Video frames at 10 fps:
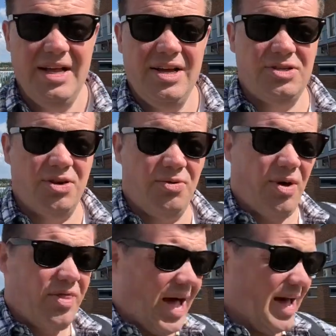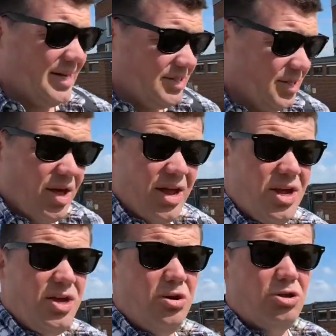So that is a
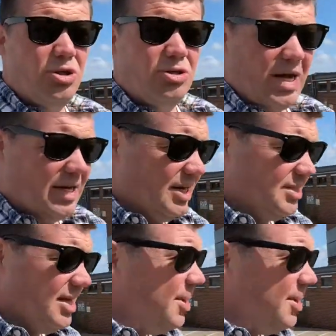huge catalyst.